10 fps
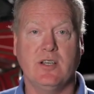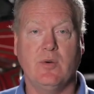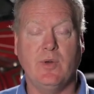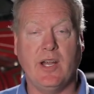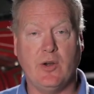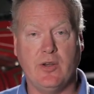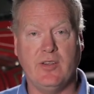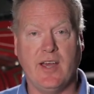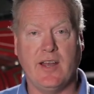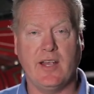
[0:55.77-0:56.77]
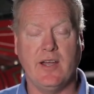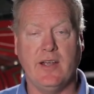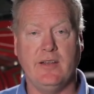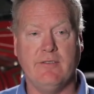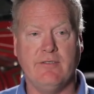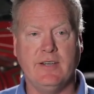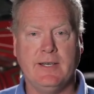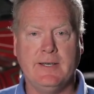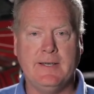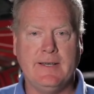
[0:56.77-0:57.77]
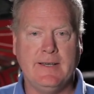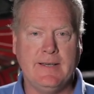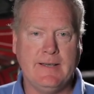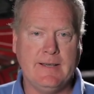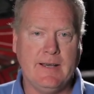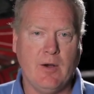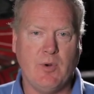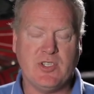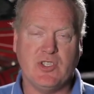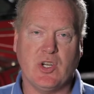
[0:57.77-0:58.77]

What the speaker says: When I heard that, I kind of wasn't